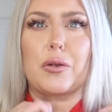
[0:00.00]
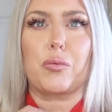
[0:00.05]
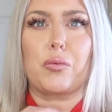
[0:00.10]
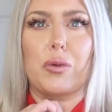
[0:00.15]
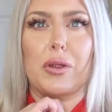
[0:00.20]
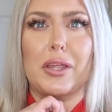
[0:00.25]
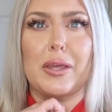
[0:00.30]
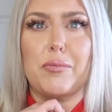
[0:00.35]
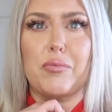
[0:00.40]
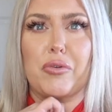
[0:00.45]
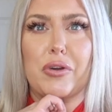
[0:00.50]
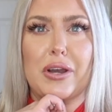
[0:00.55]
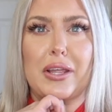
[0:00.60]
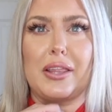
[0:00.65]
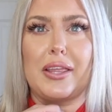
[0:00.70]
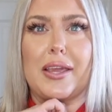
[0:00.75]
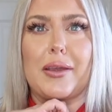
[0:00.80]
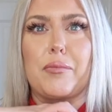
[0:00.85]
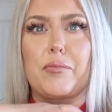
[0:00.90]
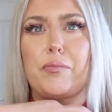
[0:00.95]
a really pretty
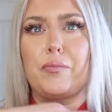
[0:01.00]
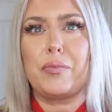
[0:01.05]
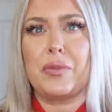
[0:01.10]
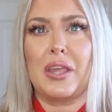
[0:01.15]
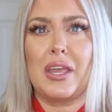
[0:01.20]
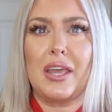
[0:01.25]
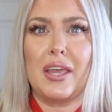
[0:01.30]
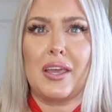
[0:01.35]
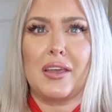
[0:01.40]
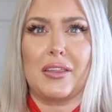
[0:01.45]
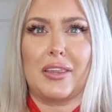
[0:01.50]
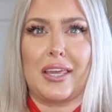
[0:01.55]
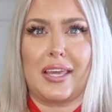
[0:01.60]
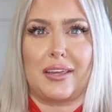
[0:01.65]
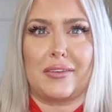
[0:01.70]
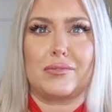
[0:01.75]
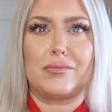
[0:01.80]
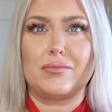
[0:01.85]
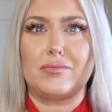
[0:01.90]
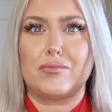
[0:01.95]
like
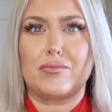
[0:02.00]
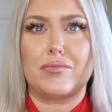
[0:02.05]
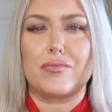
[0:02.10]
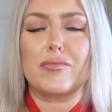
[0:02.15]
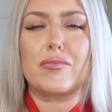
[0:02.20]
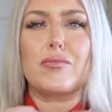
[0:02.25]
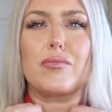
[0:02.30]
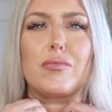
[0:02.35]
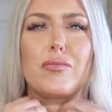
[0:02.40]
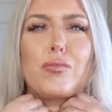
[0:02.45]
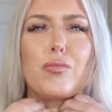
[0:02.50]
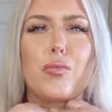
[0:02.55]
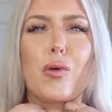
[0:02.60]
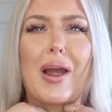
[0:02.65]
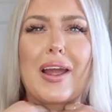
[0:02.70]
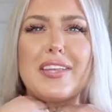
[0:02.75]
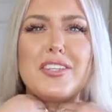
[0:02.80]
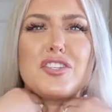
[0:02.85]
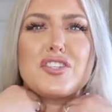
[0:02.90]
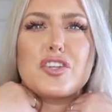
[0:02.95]
like
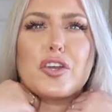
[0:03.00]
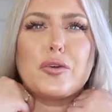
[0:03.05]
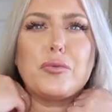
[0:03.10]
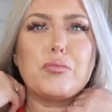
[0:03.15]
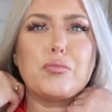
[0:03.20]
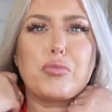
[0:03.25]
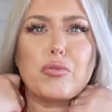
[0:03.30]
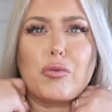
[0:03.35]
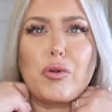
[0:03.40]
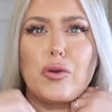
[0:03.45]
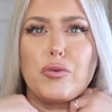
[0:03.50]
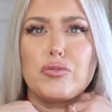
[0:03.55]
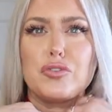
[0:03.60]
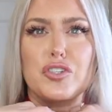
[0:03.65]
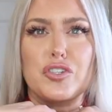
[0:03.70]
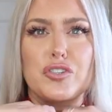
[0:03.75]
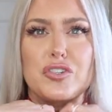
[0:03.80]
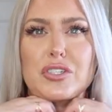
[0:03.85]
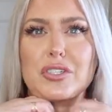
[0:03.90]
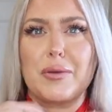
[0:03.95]
rhinestone
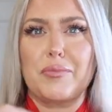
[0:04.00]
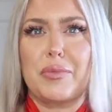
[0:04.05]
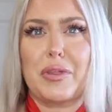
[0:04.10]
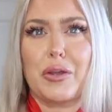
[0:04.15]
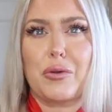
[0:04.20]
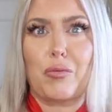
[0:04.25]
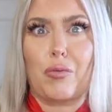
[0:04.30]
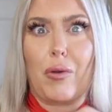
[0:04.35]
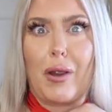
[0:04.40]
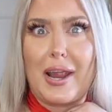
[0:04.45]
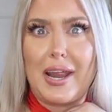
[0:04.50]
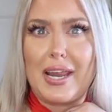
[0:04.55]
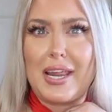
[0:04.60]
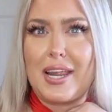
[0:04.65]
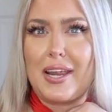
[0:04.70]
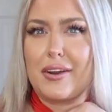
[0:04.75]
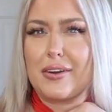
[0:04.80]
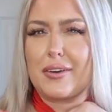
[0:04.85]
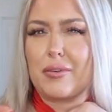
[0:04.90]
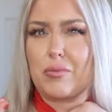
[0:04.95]
brooch or something right
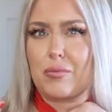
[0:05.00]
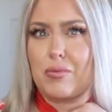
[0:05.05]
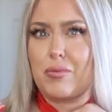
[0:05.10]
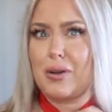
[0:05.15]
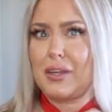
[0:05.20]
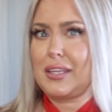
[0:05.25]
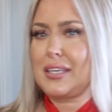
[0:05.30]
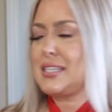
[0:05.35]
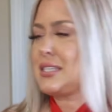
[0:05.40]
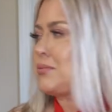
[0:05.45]
here to really